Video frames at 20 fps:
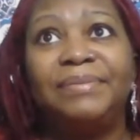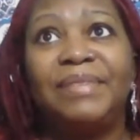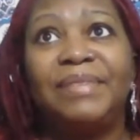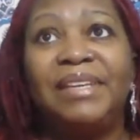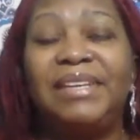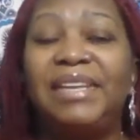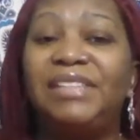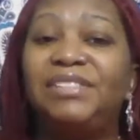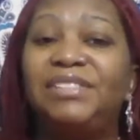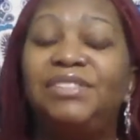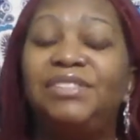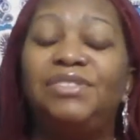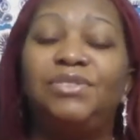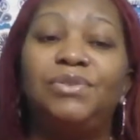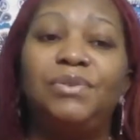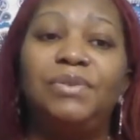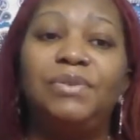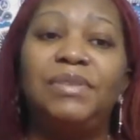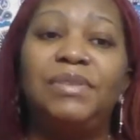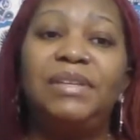And that's the
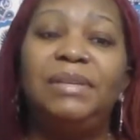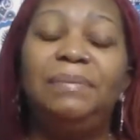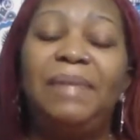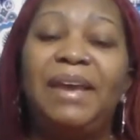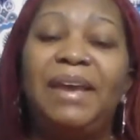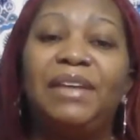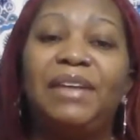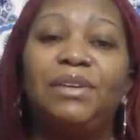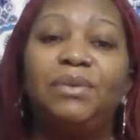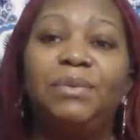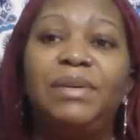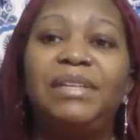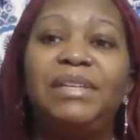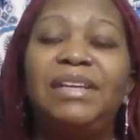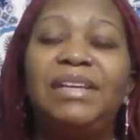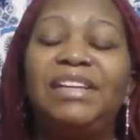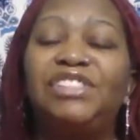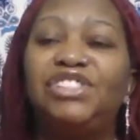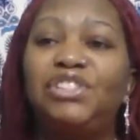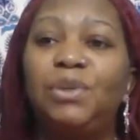truth of the matter. We're
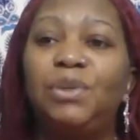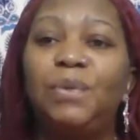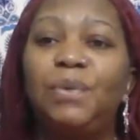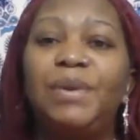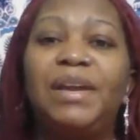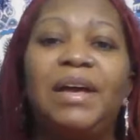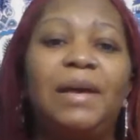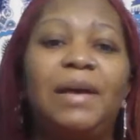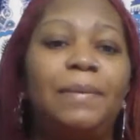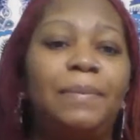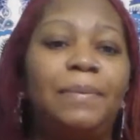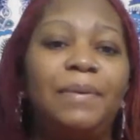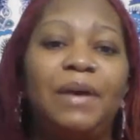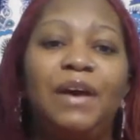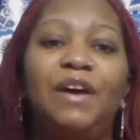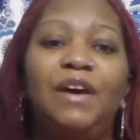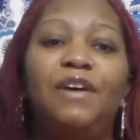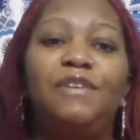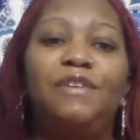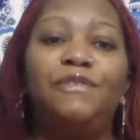not showing up
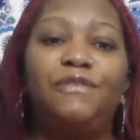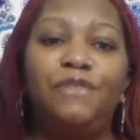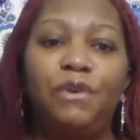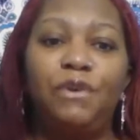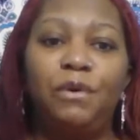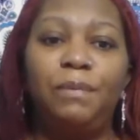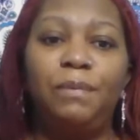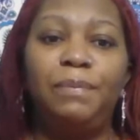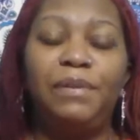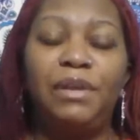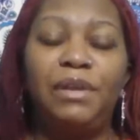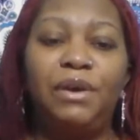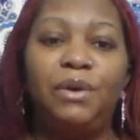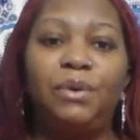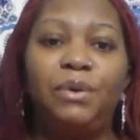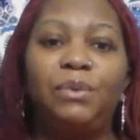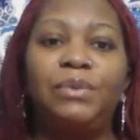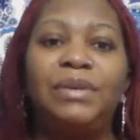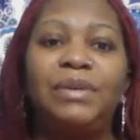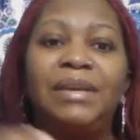full
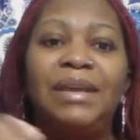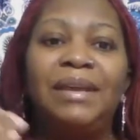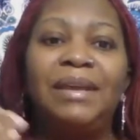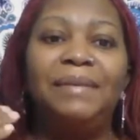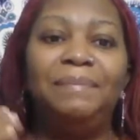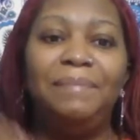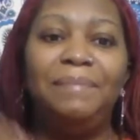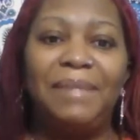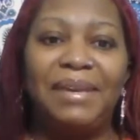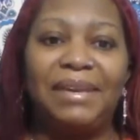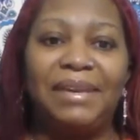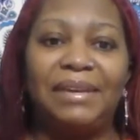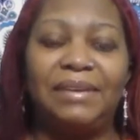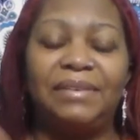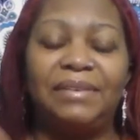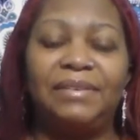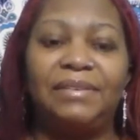blown me.